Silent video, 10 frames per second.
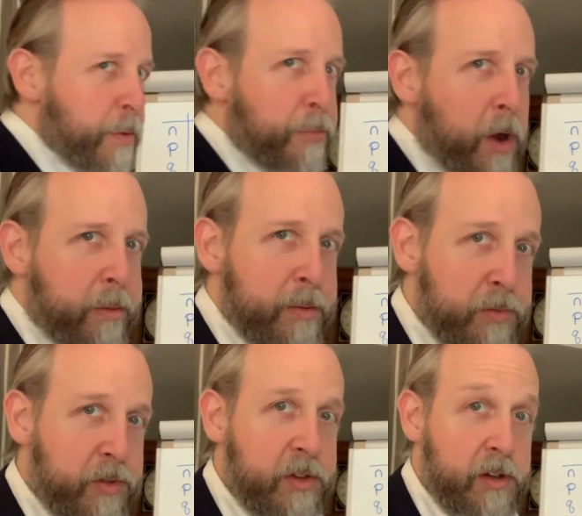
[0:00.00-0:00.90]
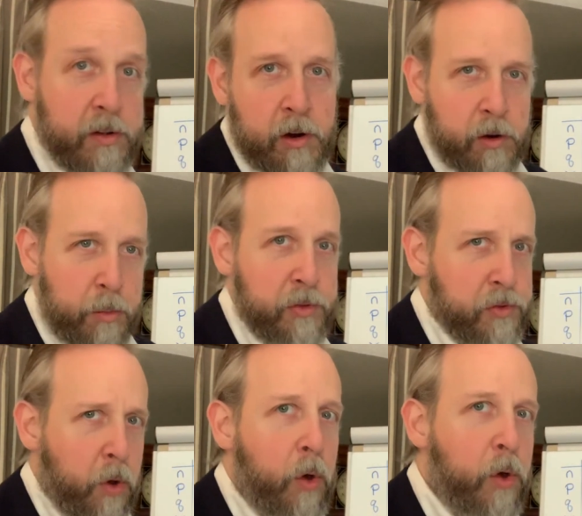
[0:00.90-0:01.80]
problems are almost
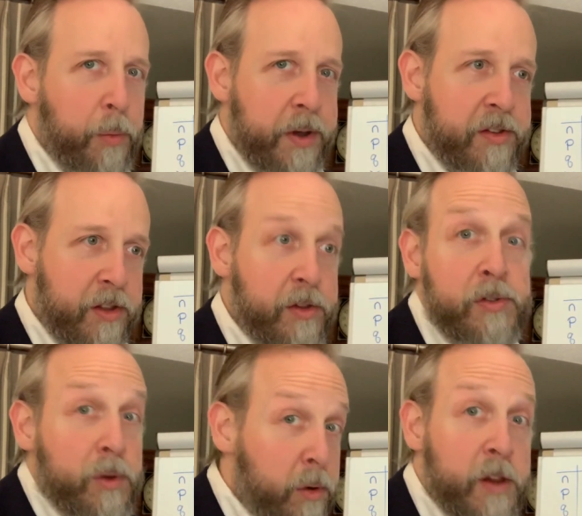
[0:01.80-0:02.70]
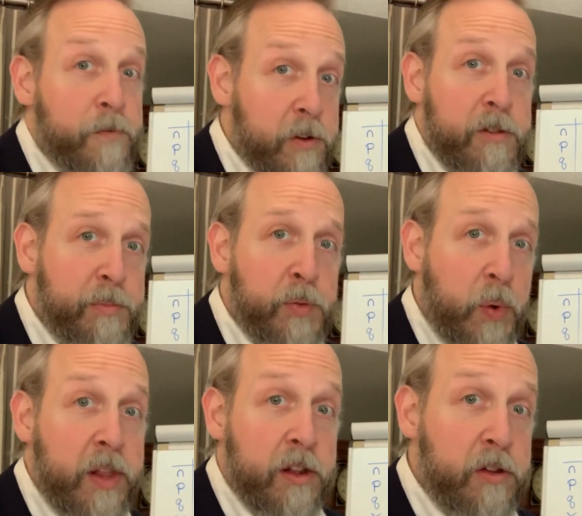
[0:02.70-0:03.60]
always that there's no difference
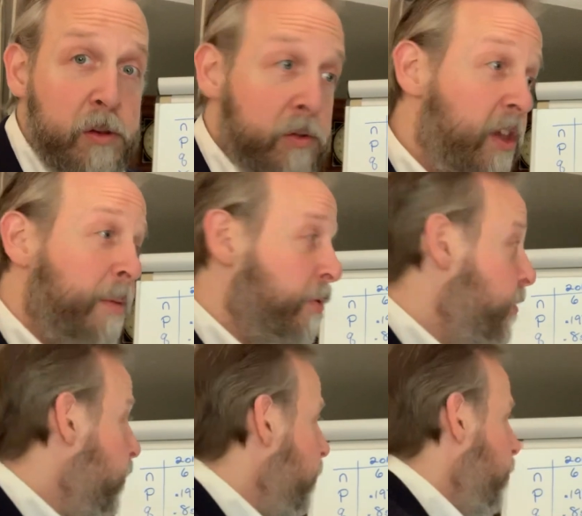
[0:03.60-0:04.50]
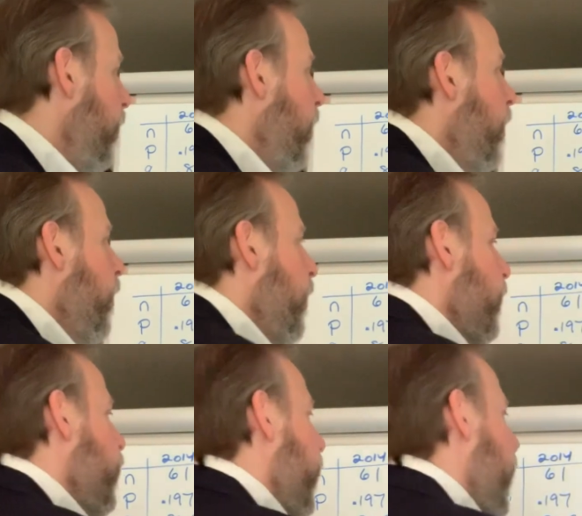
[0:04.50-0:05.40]
between the 2 samples.
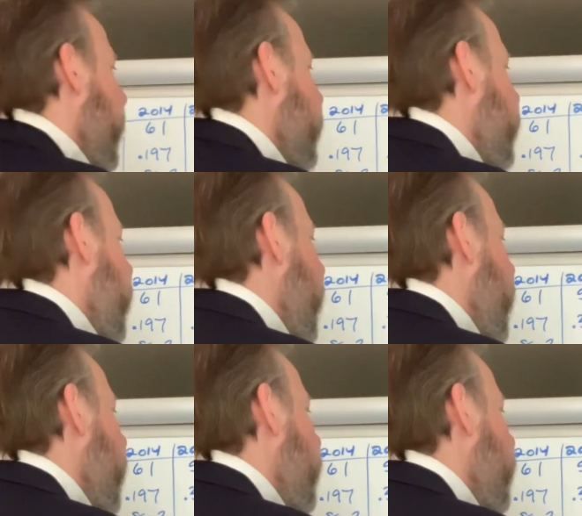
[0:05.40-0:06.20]
So I'll say